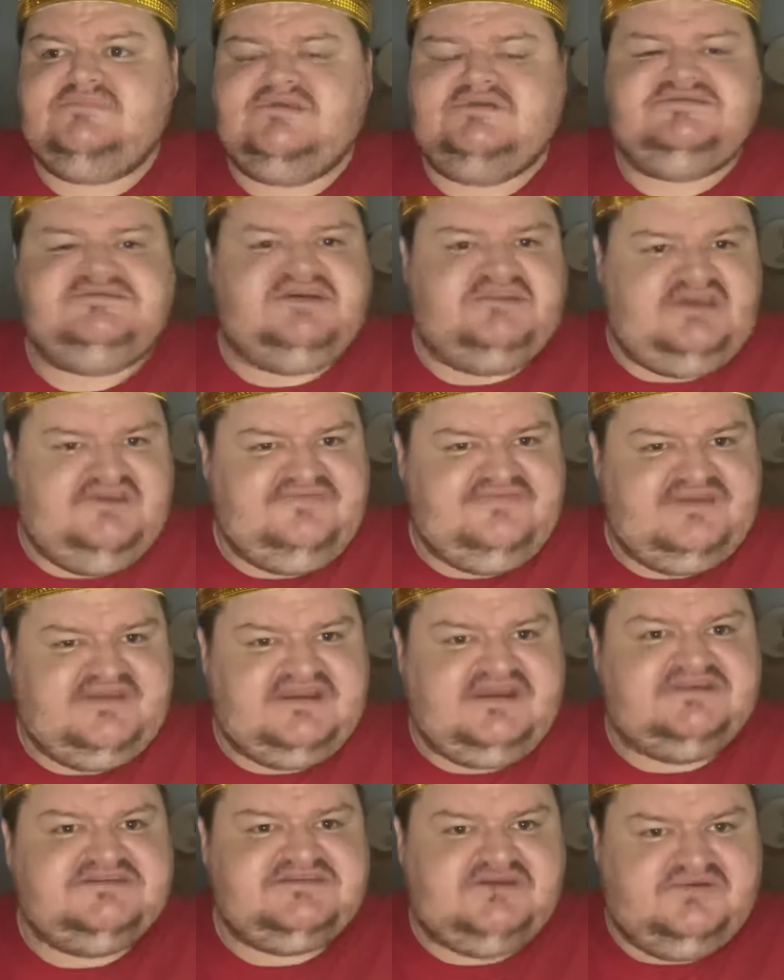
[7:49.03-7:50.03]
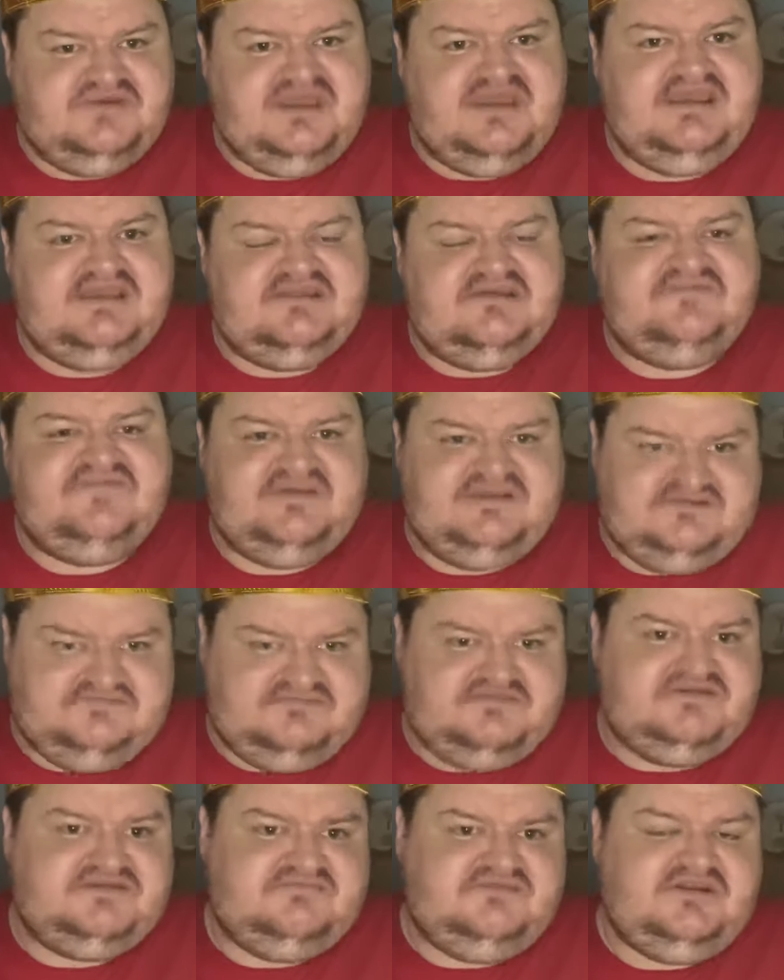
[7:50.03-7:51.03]
So they think that's okay. They
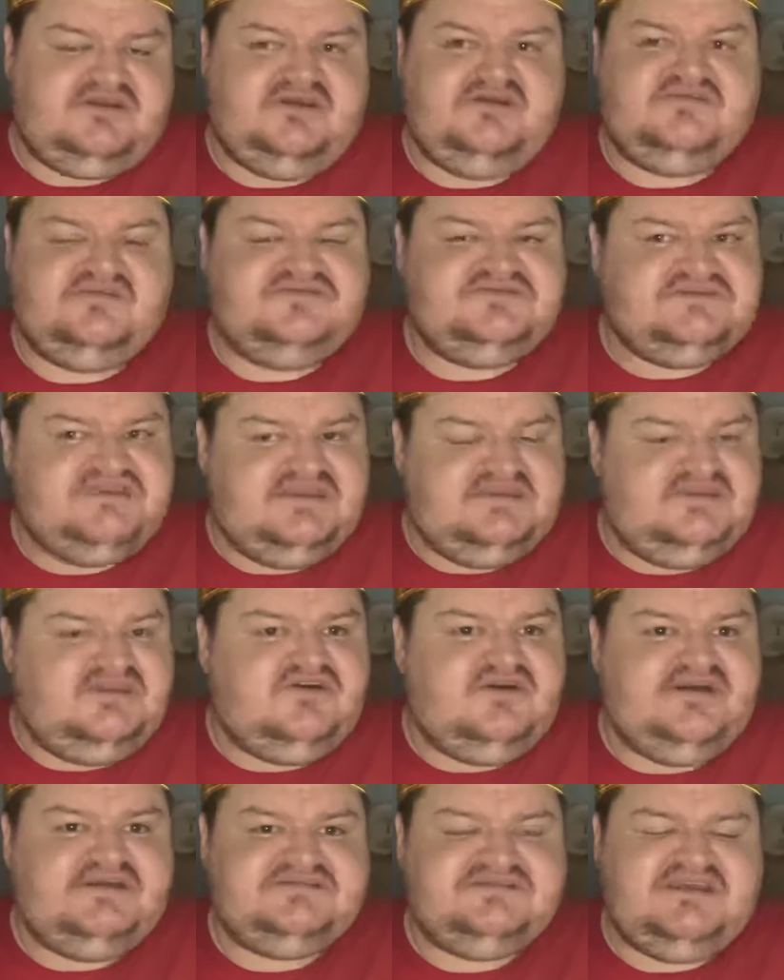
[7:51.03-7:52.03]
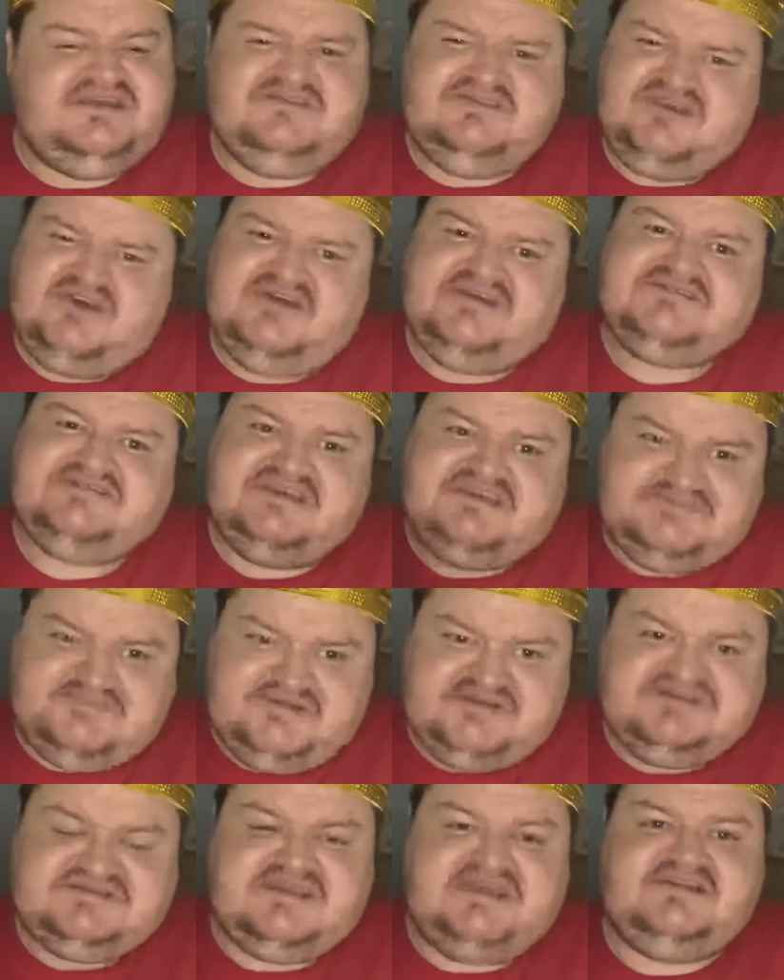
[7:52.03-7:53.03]
think that, you know, they've seen the ID. Say the ID's
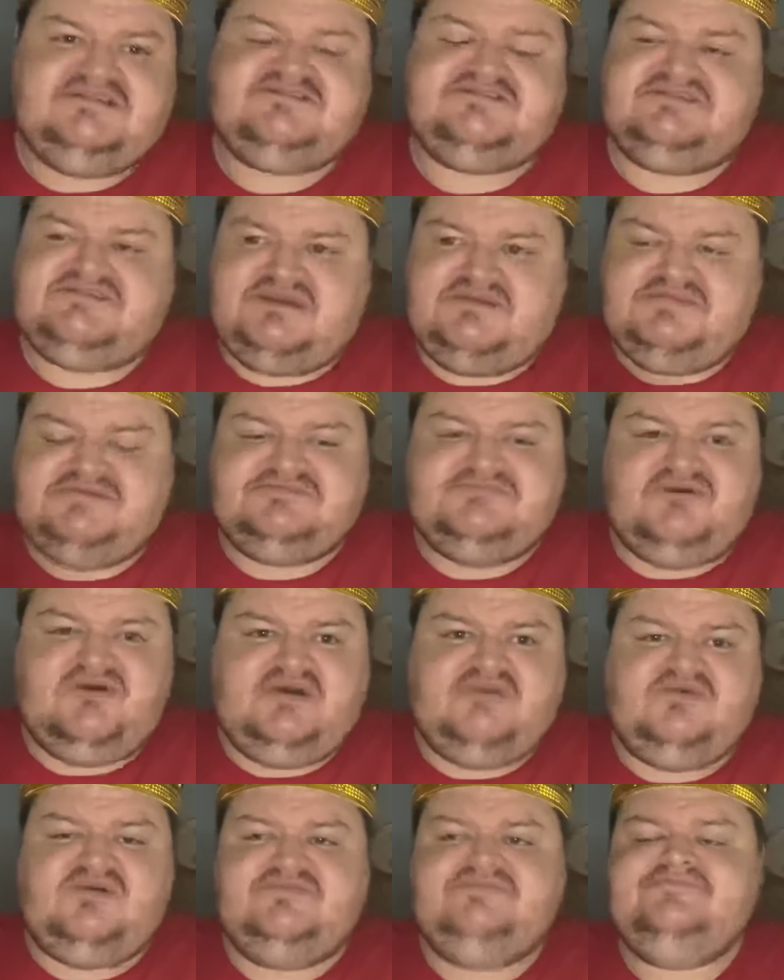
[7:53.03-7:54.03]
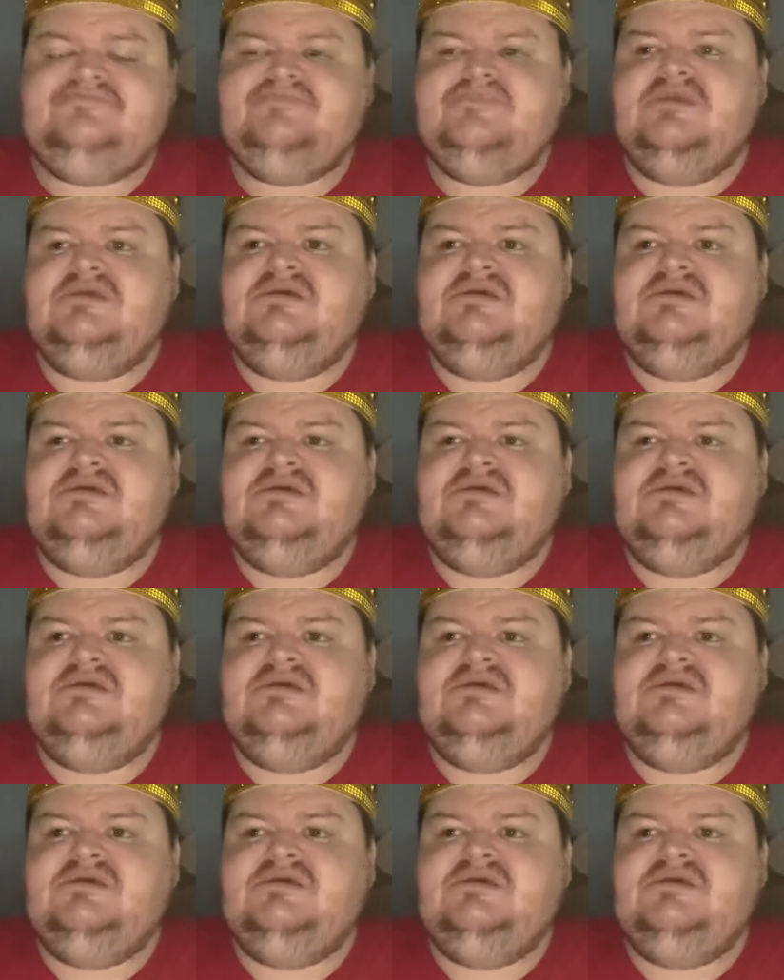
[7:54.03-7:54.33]
been sent, the same as my one.